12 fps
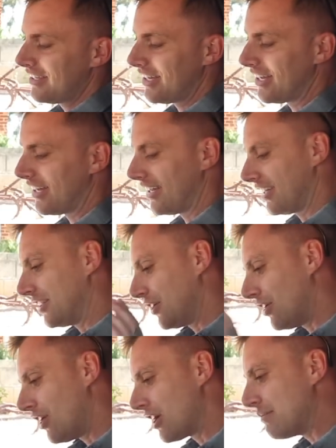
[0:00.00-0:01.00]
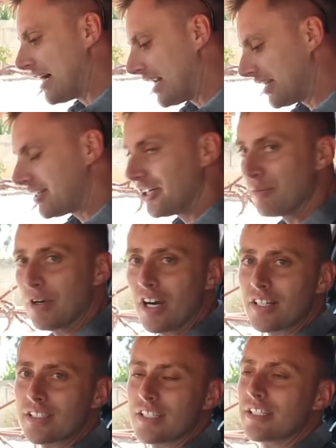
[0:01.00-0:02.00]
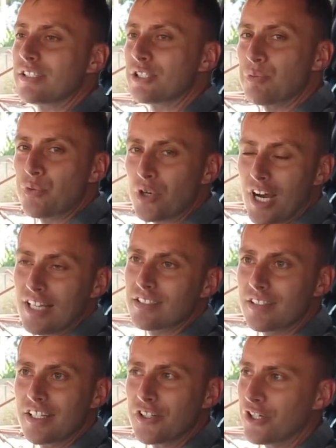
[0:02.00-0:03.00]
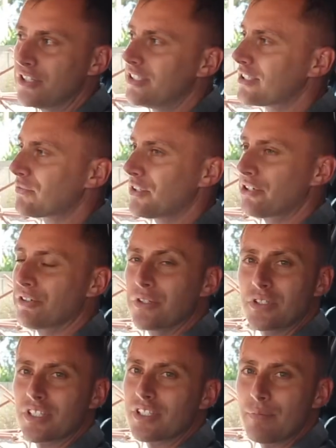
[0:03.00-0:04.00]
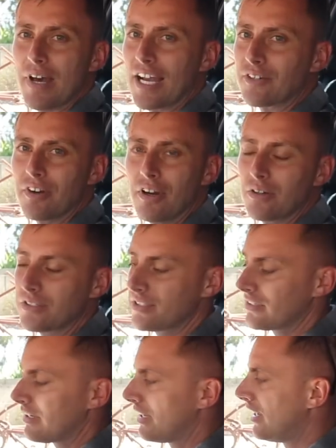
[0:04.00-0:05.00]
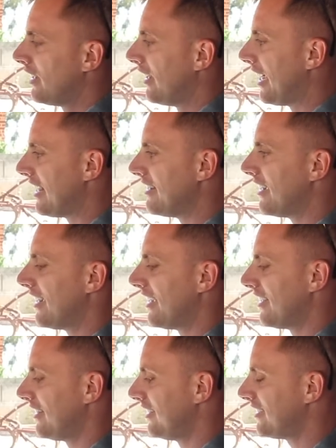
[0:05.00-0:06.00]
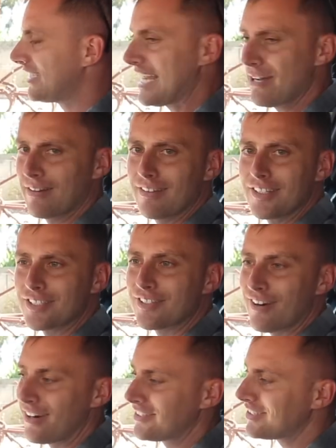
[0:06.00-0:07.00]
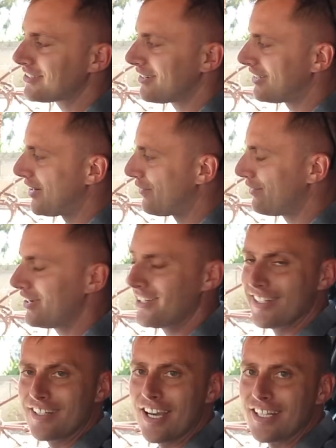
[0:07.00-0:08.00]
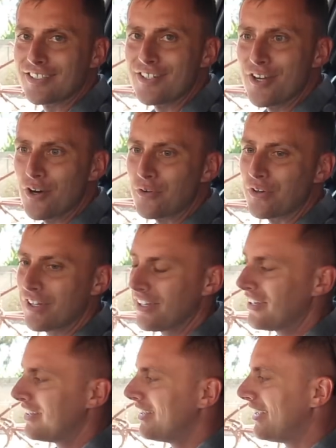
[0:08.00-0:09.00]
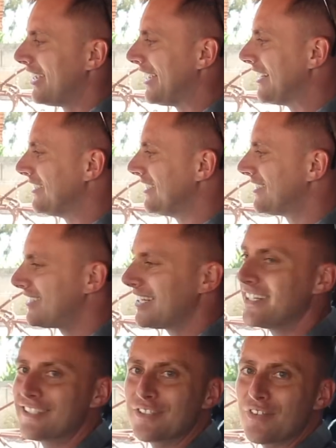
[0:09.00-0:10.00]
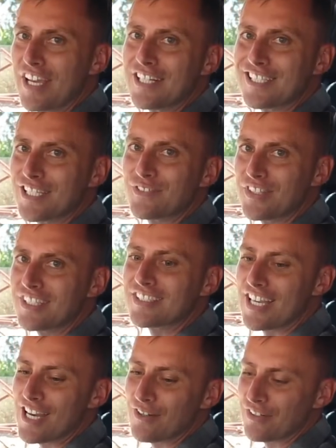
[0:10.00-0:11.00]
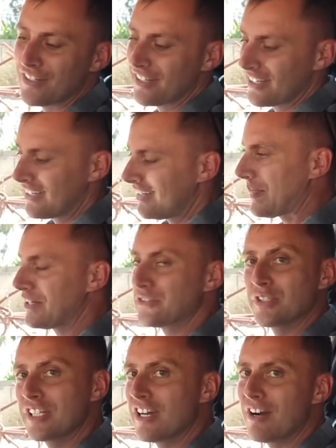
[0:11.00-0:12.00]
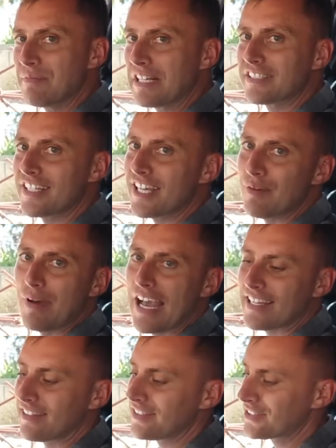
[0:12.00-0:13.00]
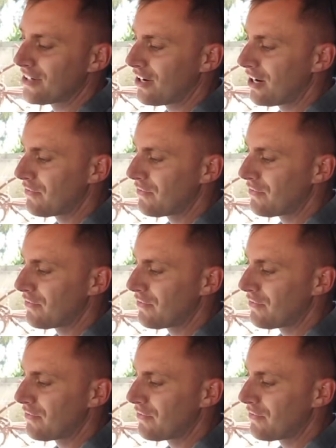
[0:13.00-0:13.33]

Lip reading: The automatic gearbox is surprisingly good just for cruising the back roads, And the sound on this car has just got that really nice note and distinctive HSV sound. There's really not much to hit back at this car.